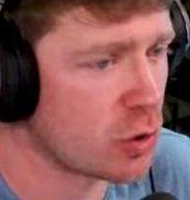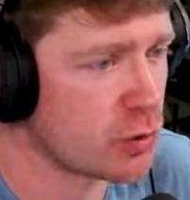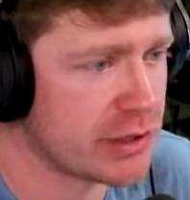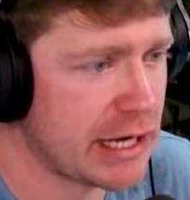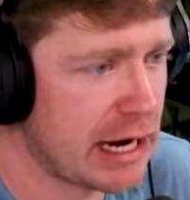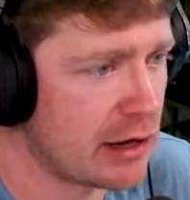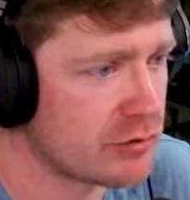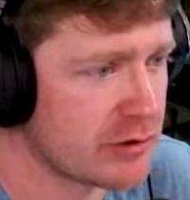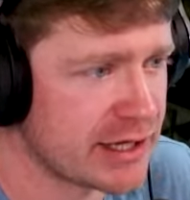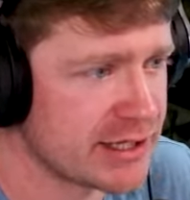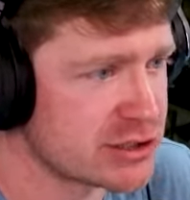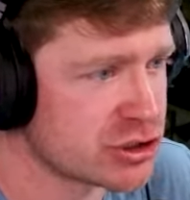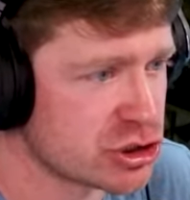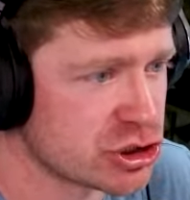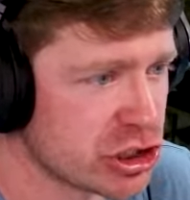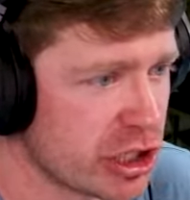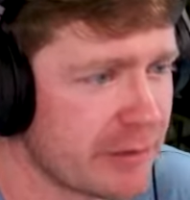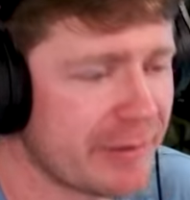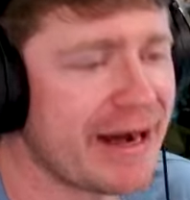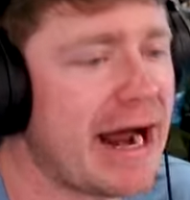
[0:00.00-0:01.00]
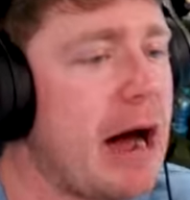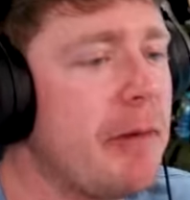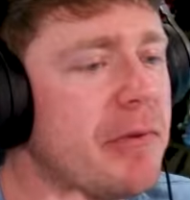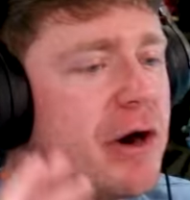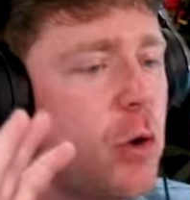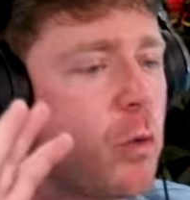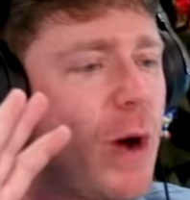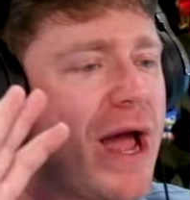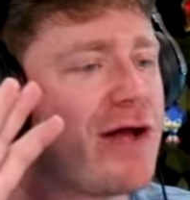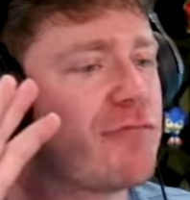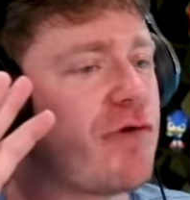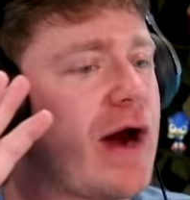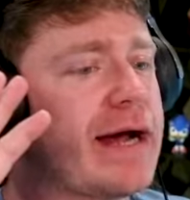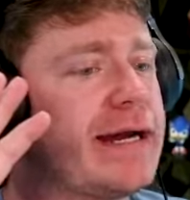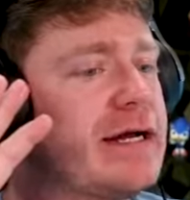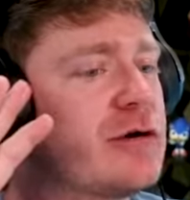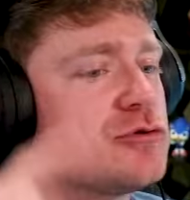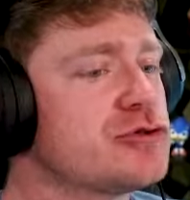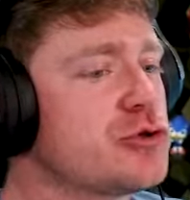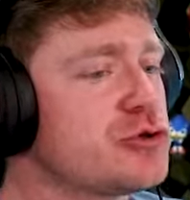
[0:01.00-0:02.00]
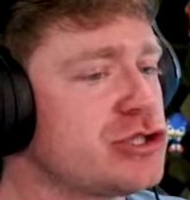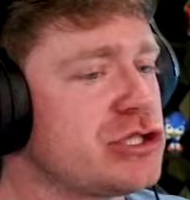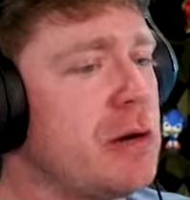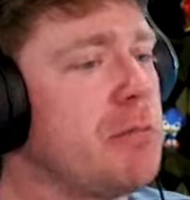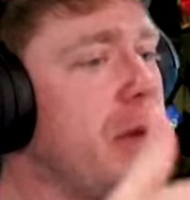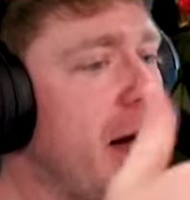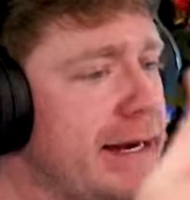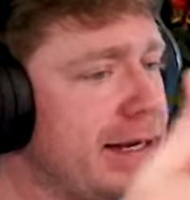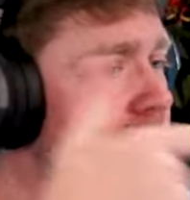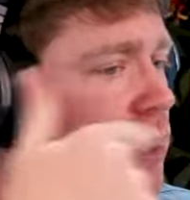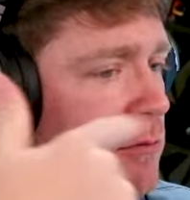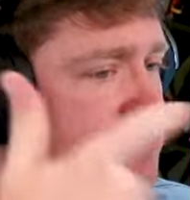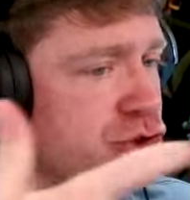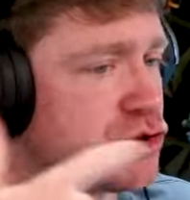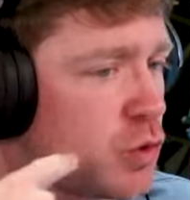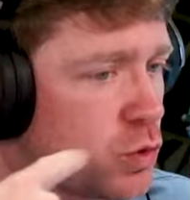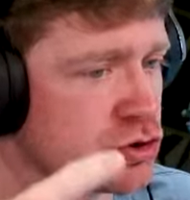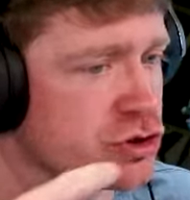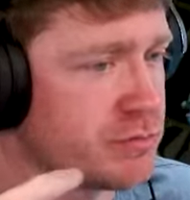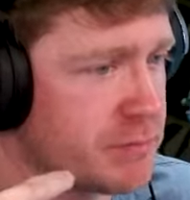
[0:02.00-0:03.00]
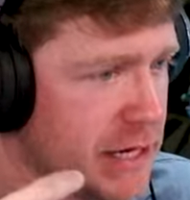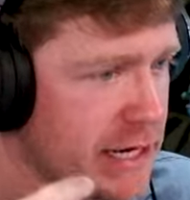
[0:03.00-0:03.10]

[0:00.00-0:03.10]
go down, ladies and gentlemen. I'm gonna wait right here until somebody comes towards